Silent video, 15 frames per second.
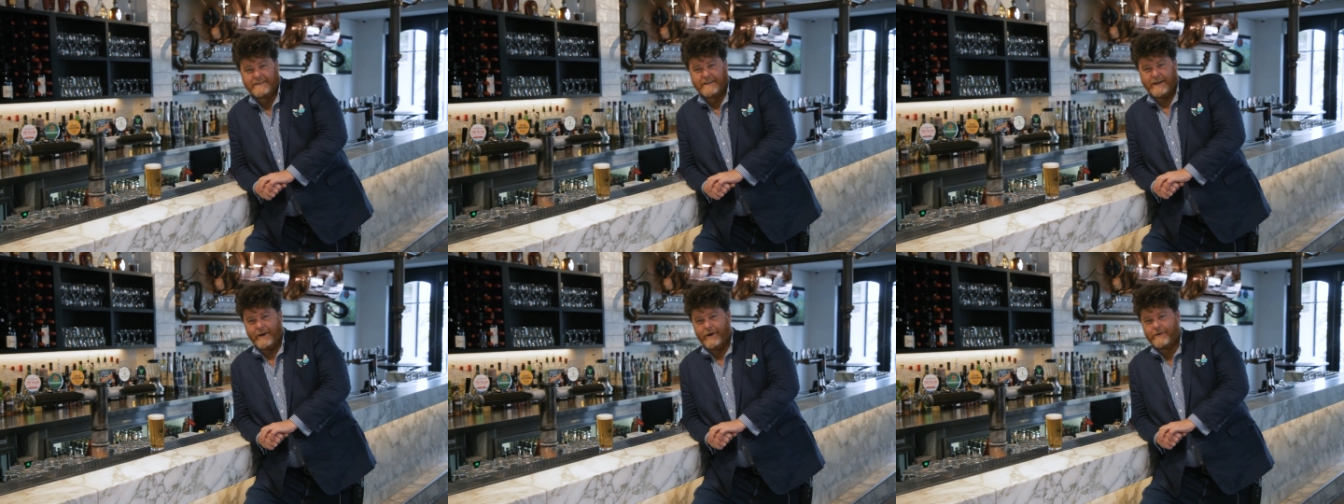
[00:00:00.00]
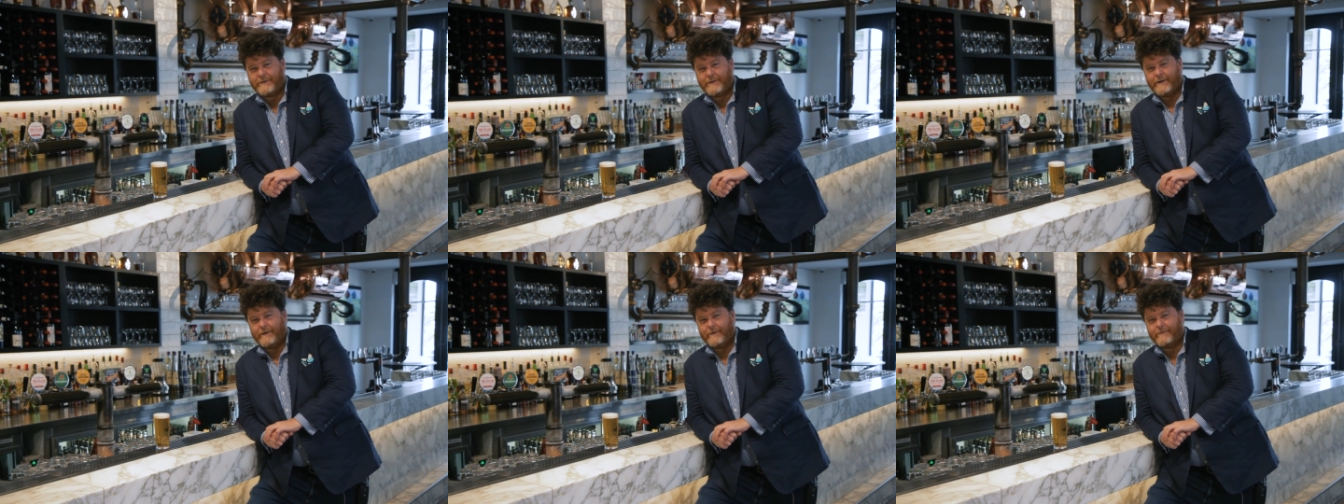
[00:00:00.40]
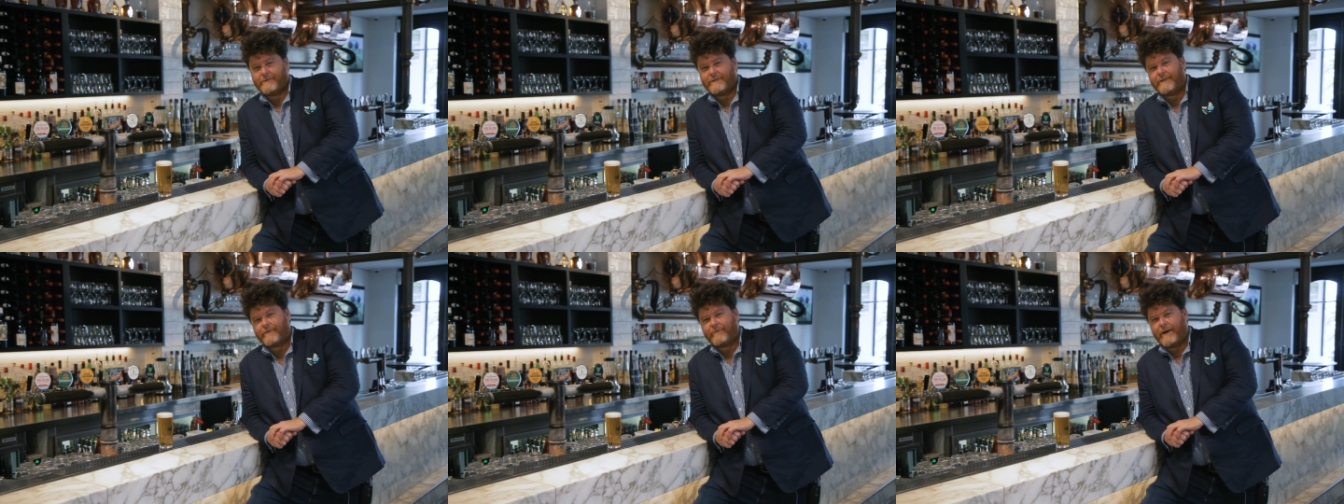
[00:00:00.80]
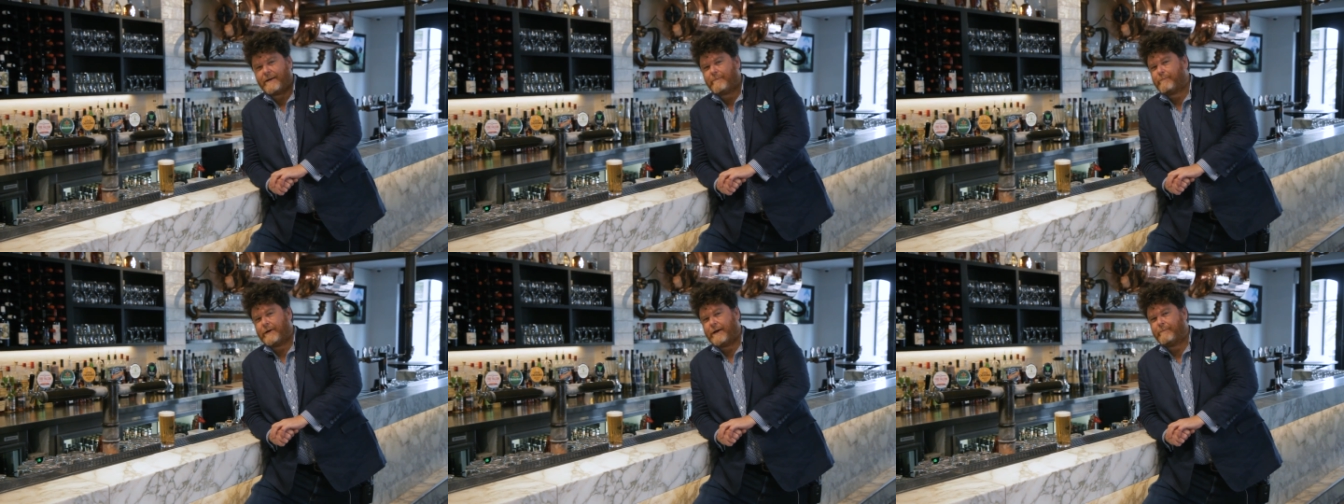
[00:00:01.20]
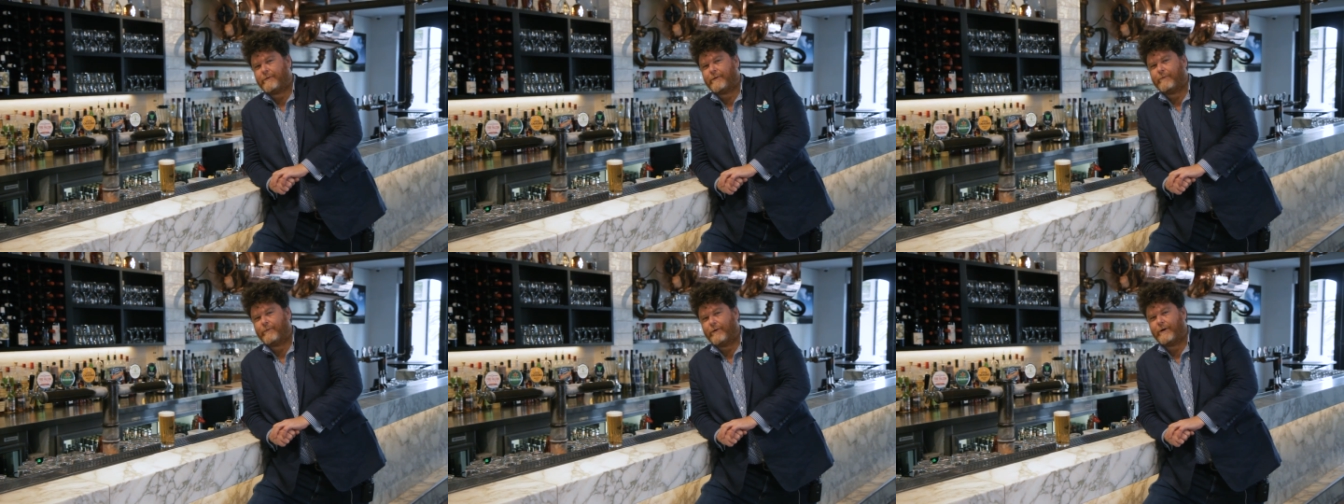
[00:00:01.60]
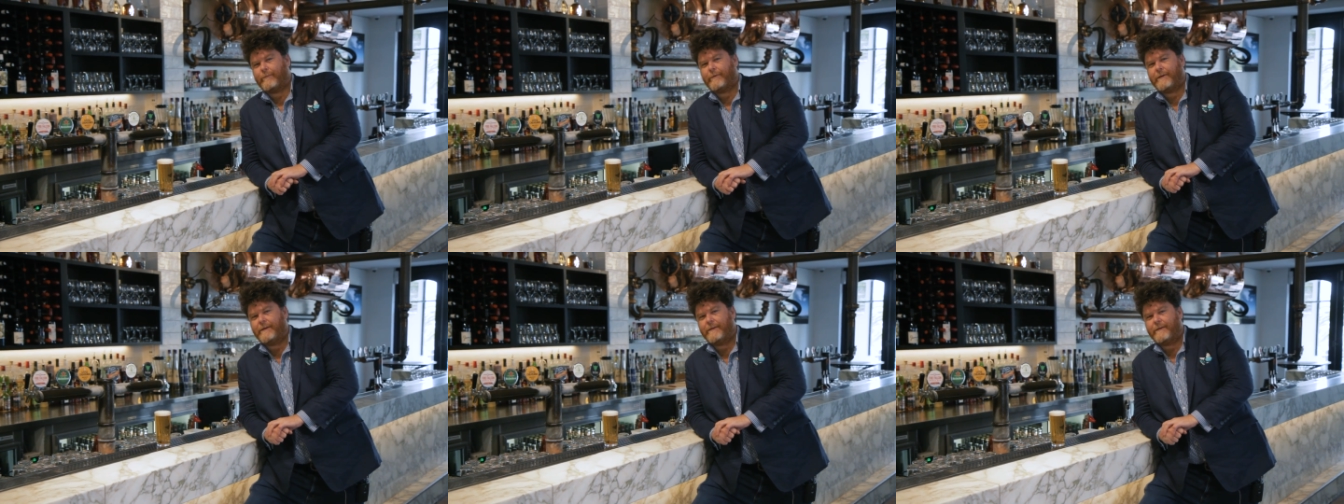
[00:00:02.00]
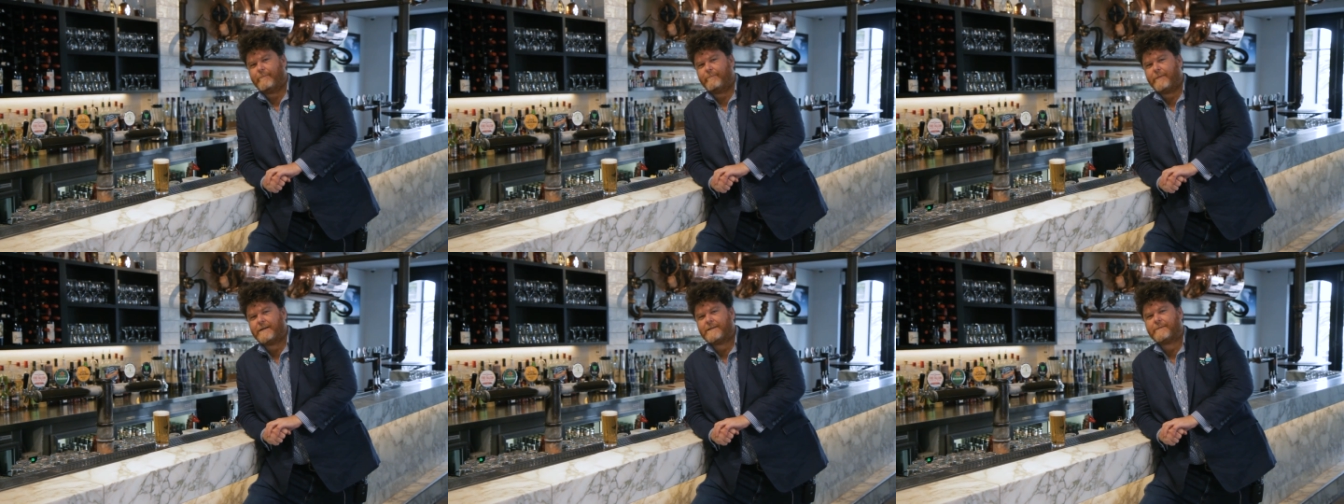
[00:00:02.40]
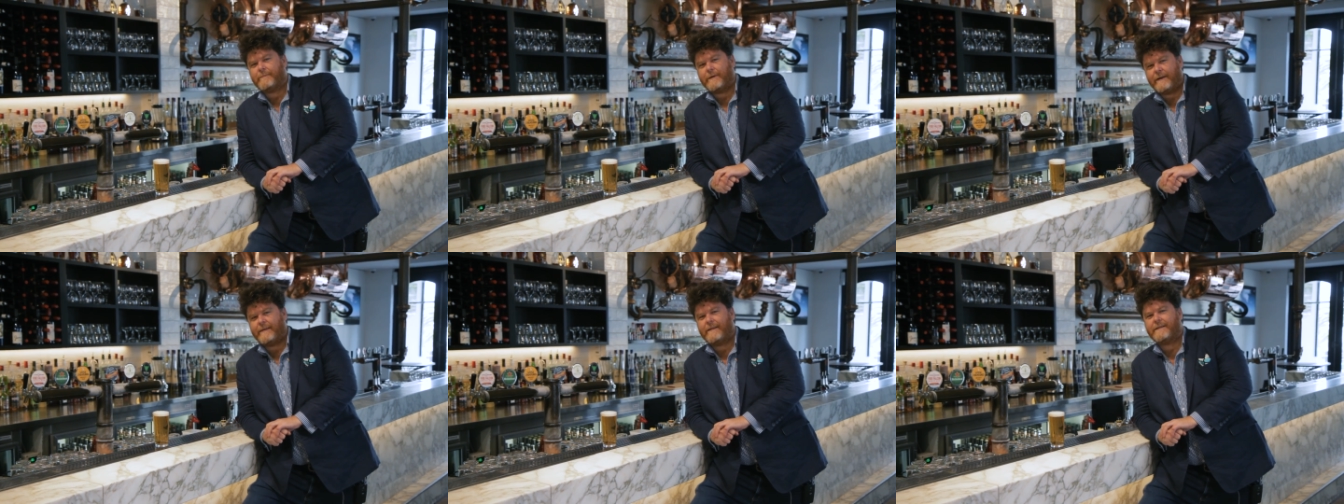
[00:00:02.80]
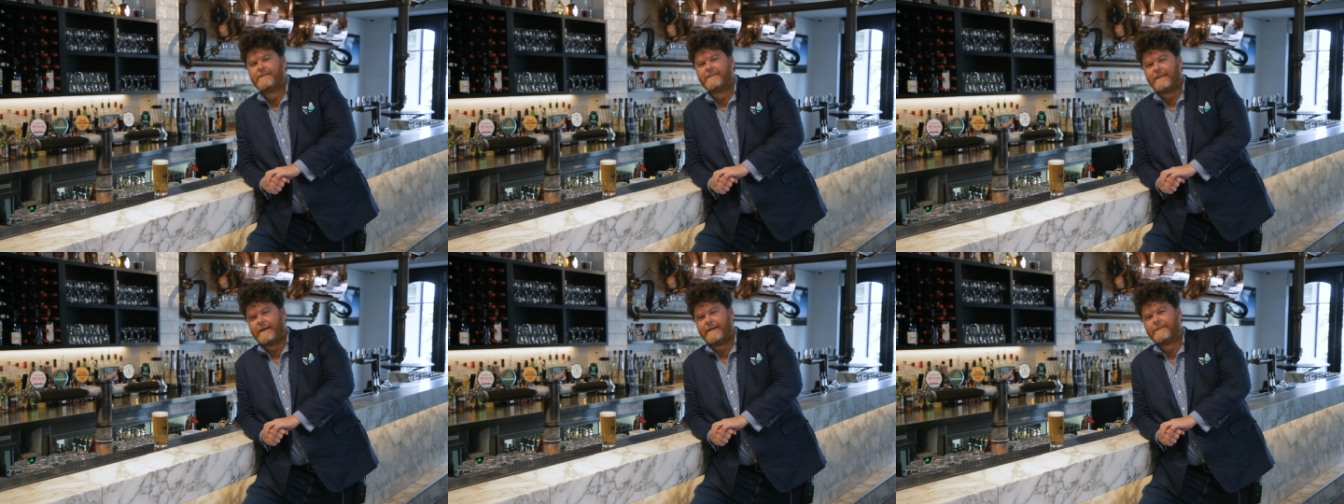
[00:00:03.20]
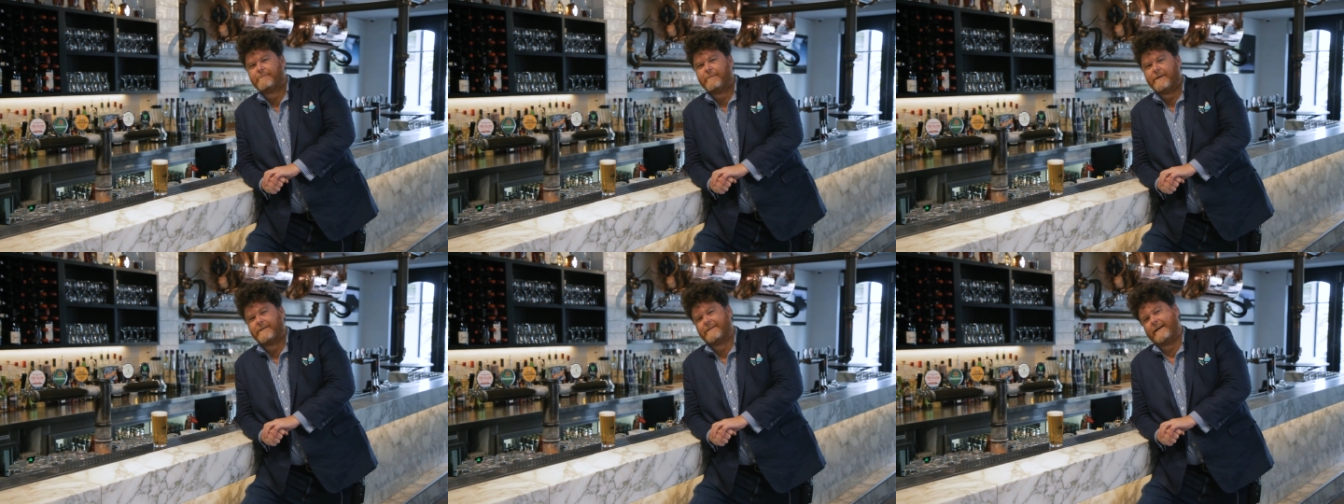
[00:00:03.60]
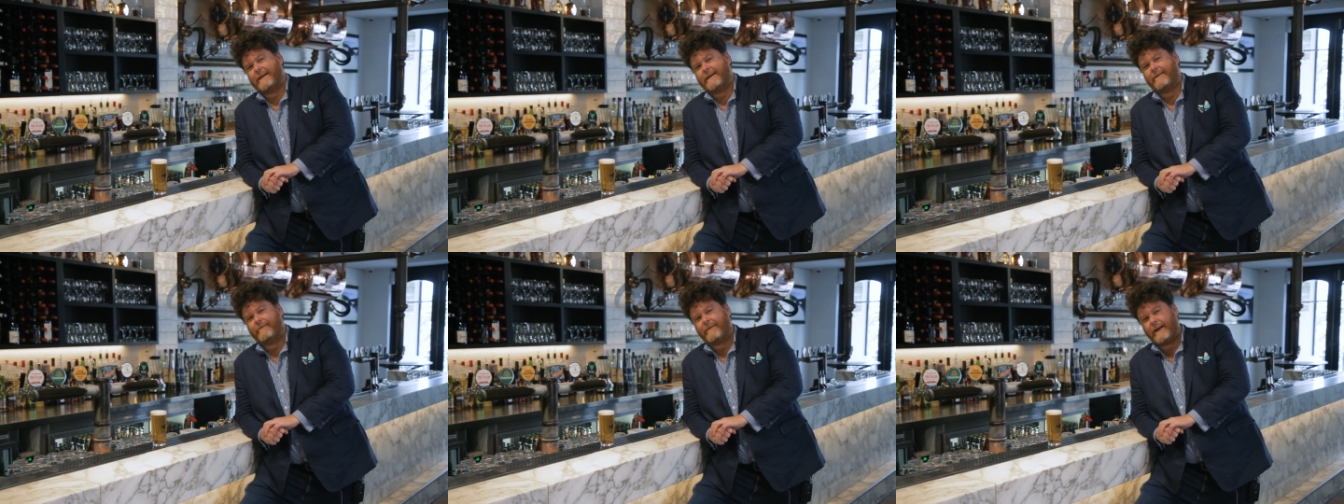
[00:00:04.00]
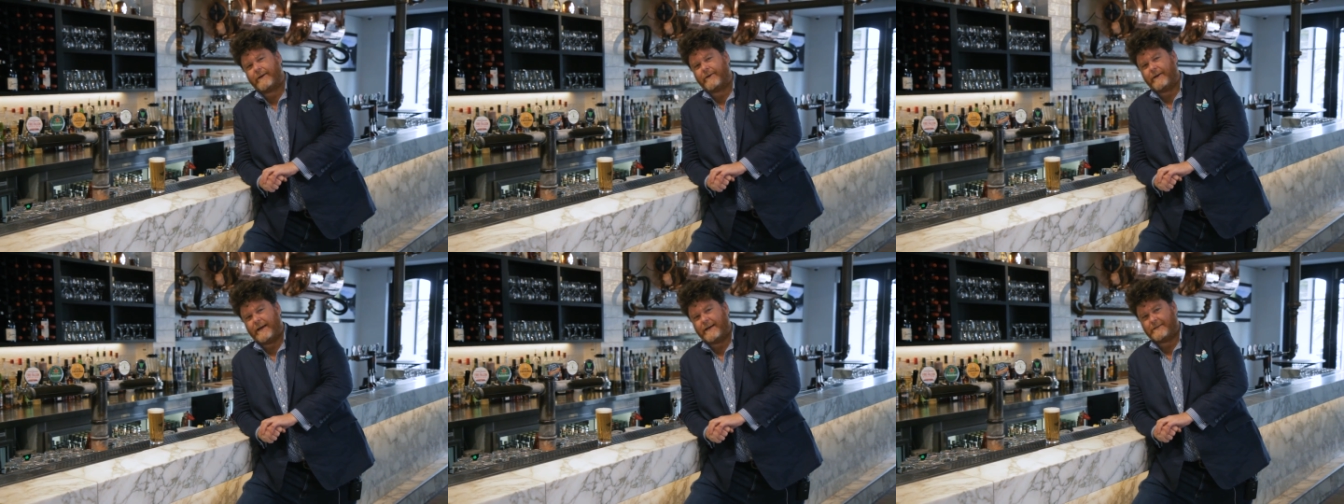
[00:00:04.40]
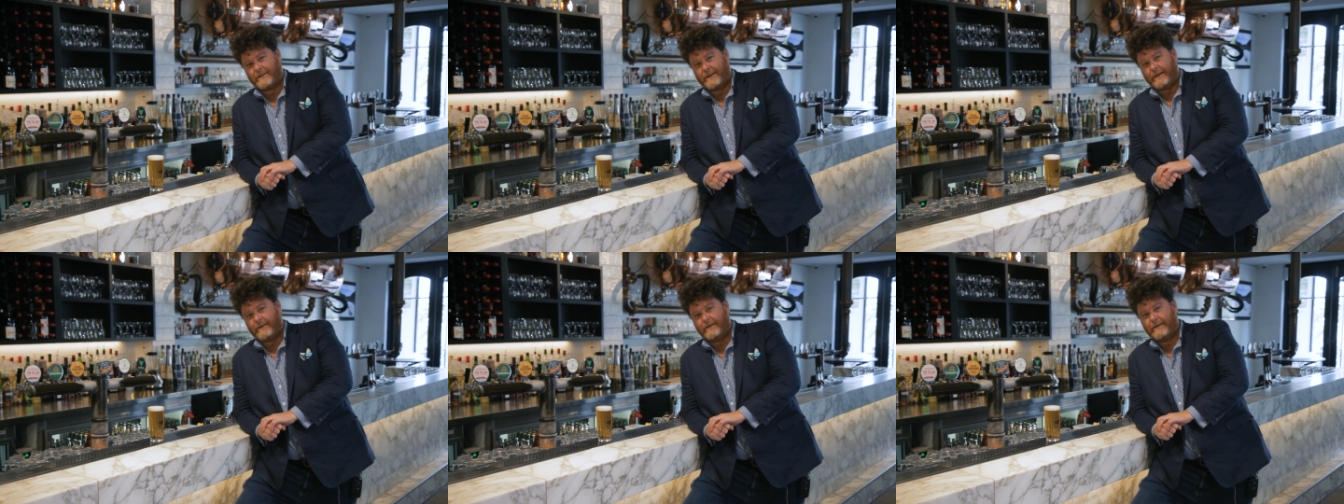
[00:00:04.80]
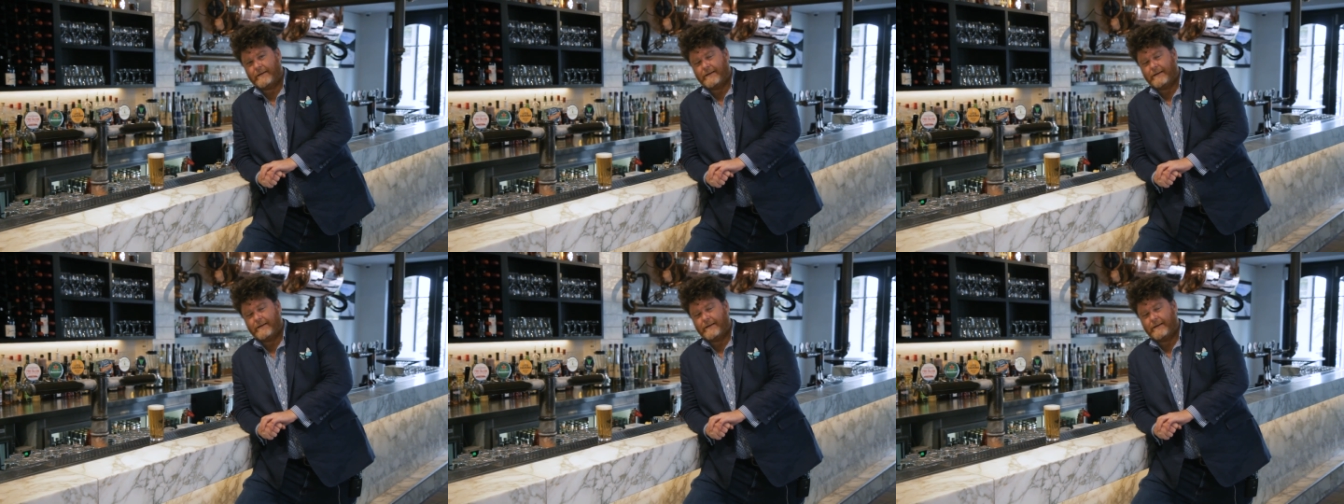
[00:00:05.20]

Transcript: S A hotels and the great people that work within them must be this state's most undervalued asset.